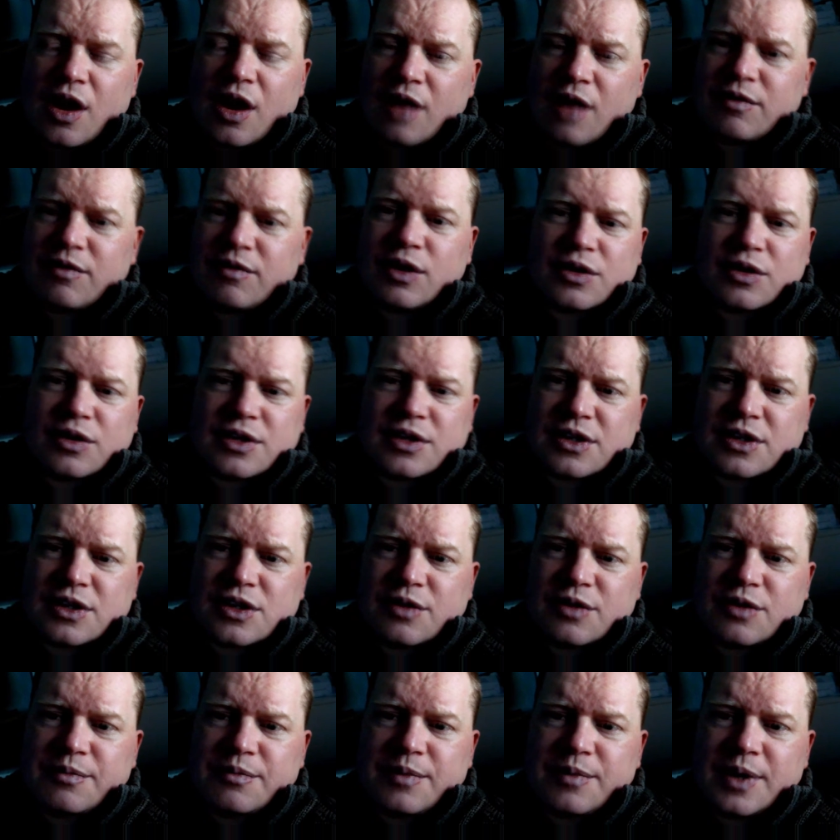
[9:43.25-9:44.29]
I've looked at
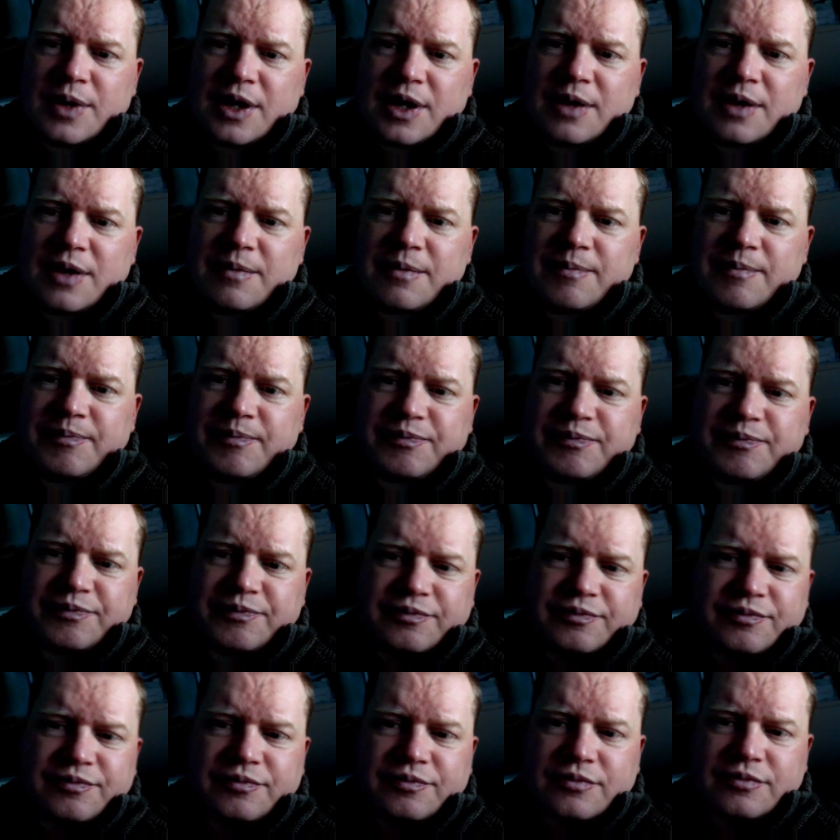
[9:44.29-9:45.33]
some um,
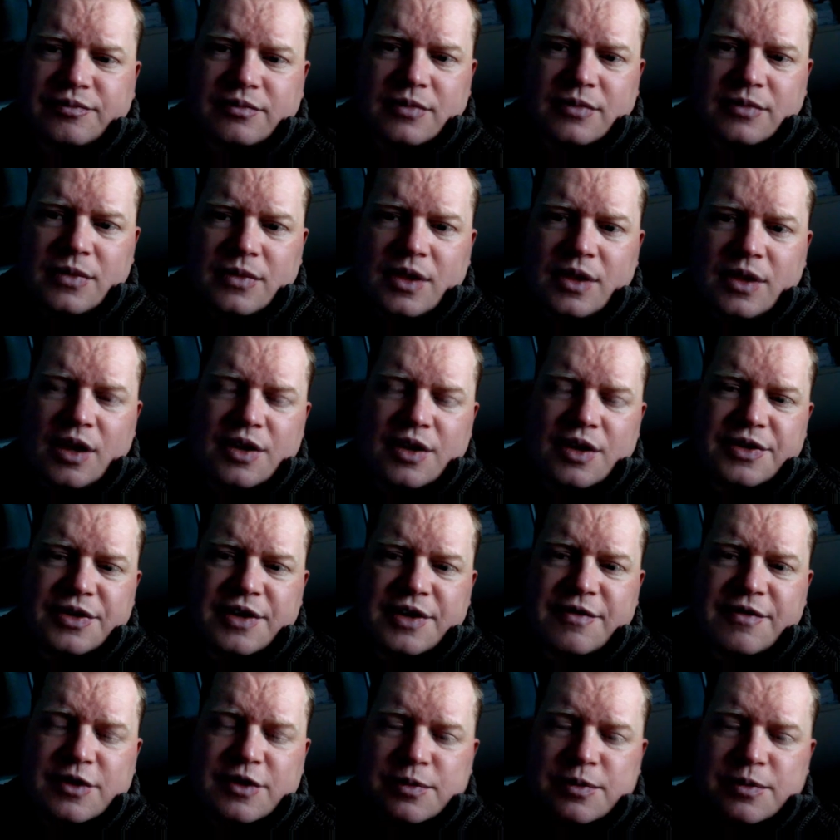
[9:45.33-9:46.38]

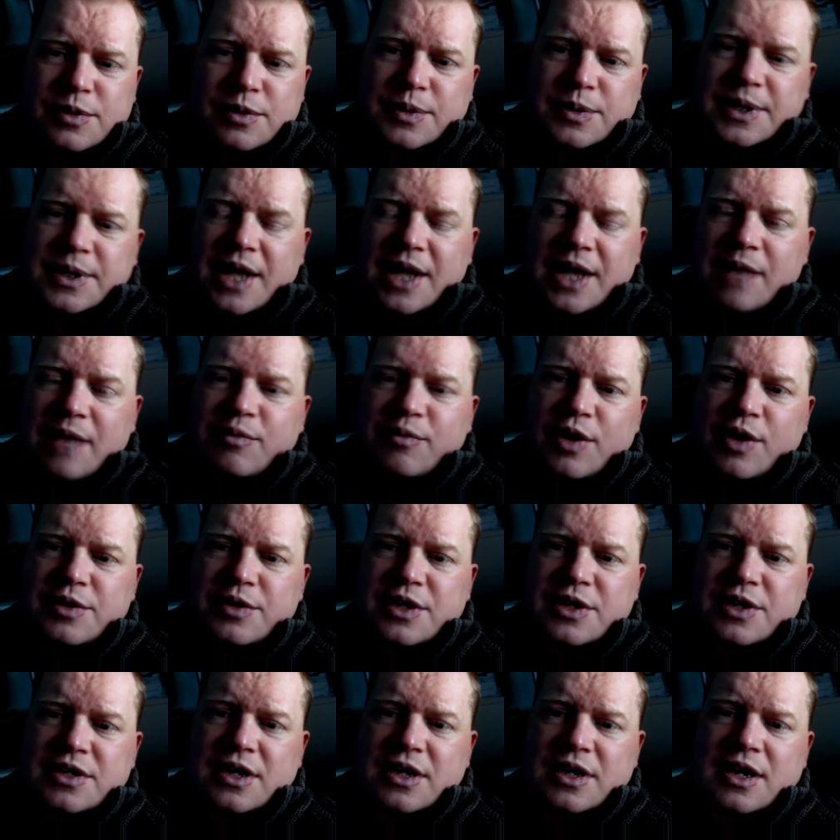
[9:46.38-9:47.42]
difference between that
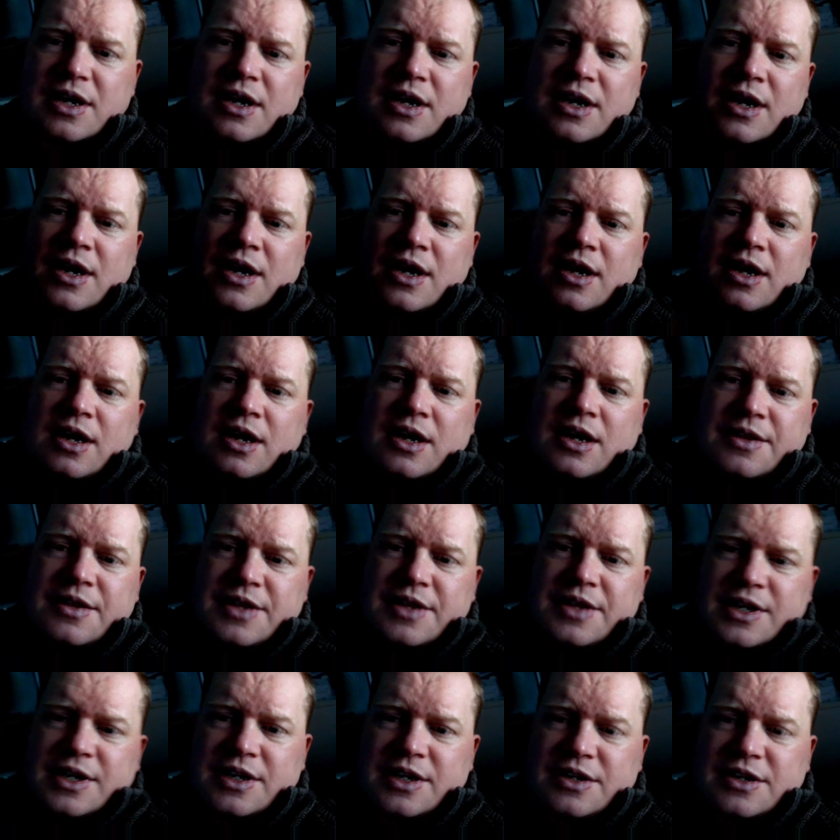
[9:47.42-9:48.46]
processor
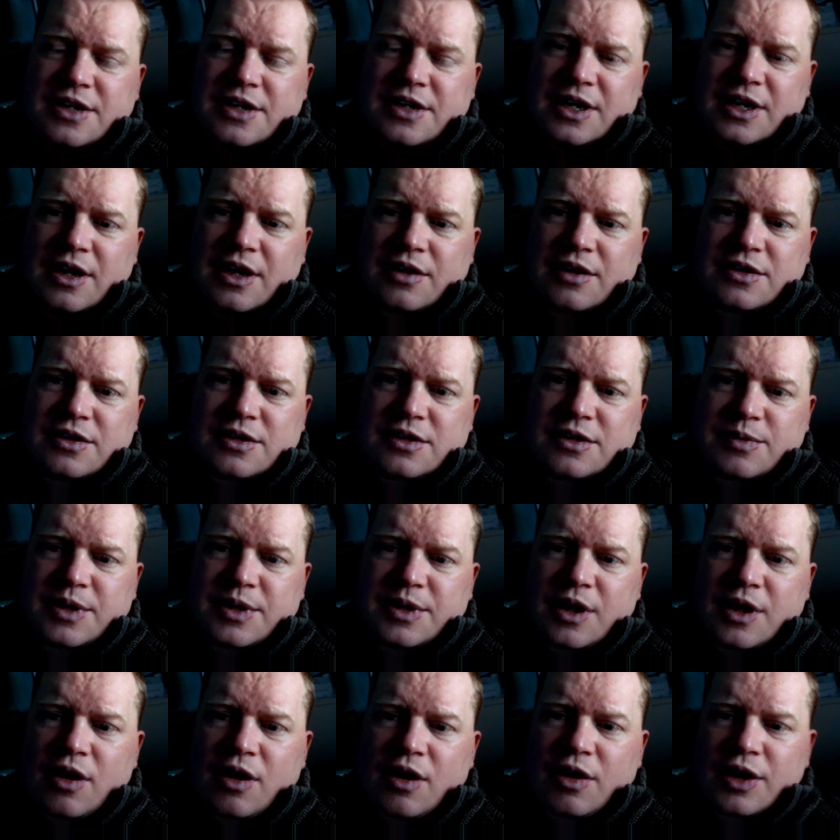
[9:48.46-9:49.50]
and these Xeons
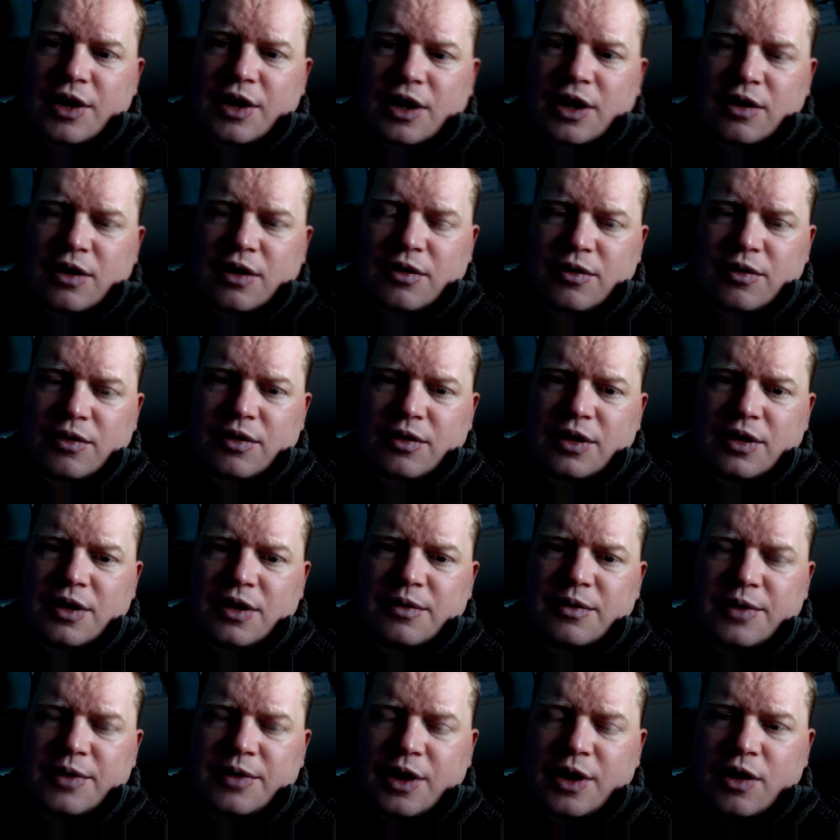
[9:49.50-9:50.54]
with the higher core,
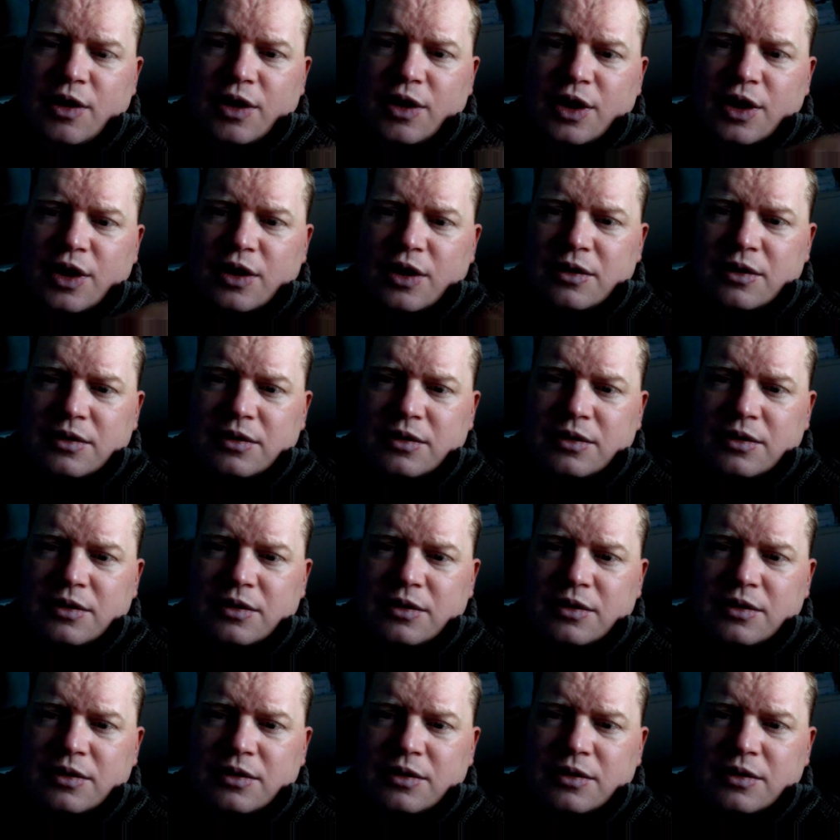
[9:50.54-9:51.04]
uh, the higher